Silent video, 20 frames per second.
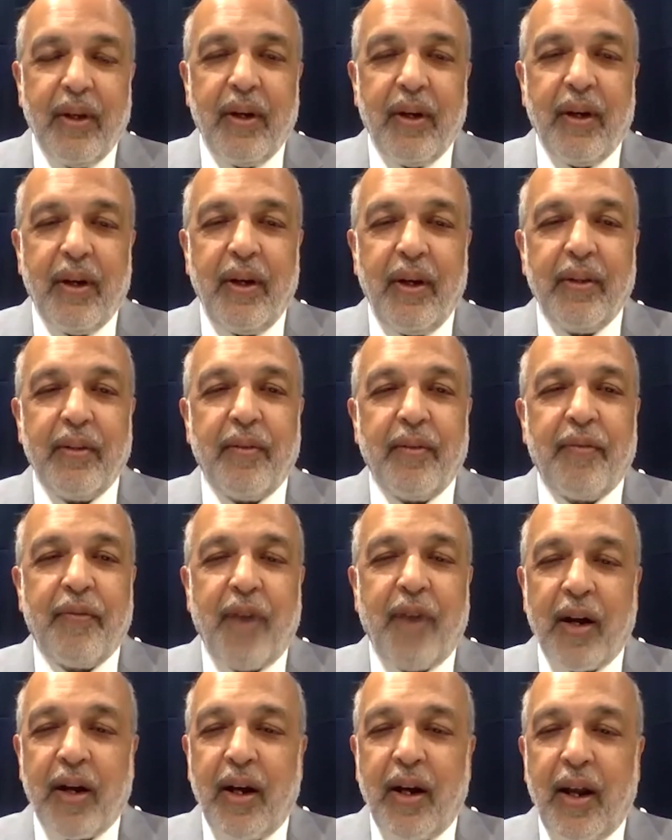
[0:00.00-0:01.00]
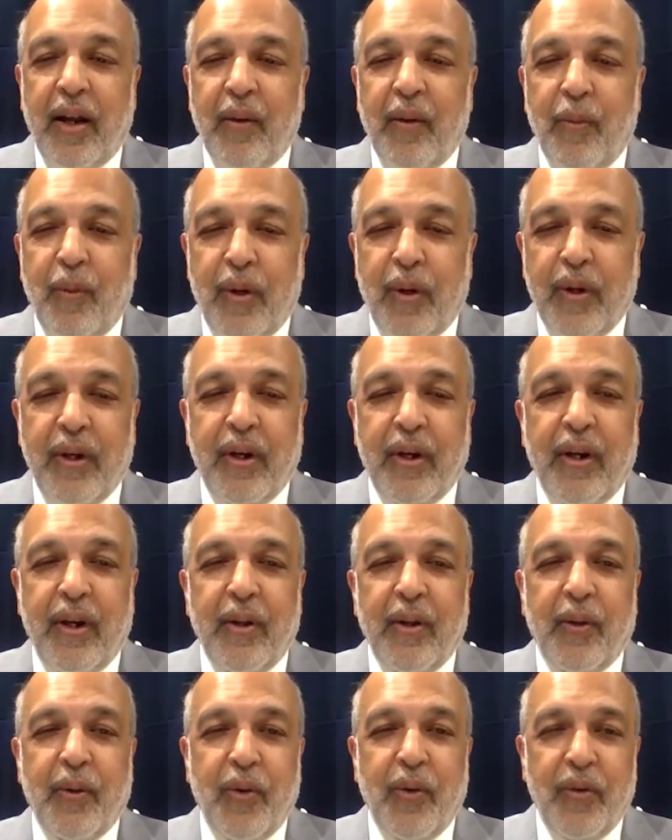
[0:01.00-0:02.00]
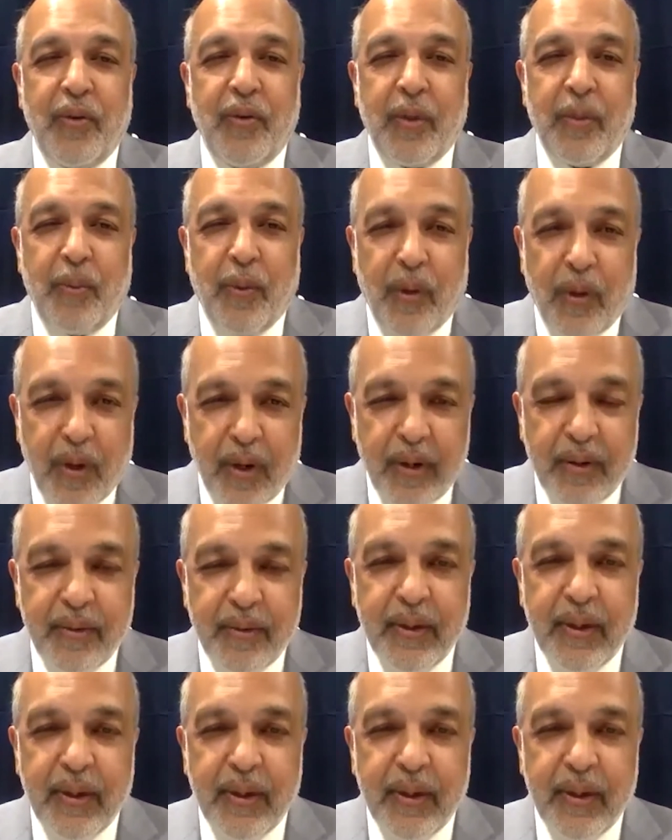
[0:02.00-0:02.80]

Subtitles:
he's a frontline warrior in the COVID war.